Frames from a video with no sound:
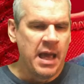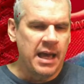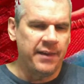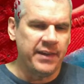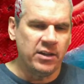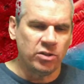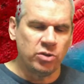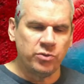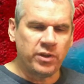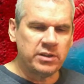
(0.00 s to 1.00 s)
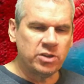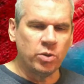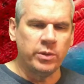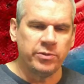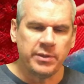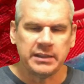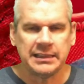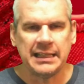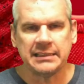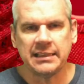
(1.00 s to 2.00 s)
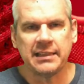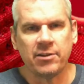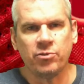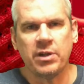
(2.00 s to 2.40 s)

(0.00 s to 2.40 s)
And then not too far to go away from that to get to that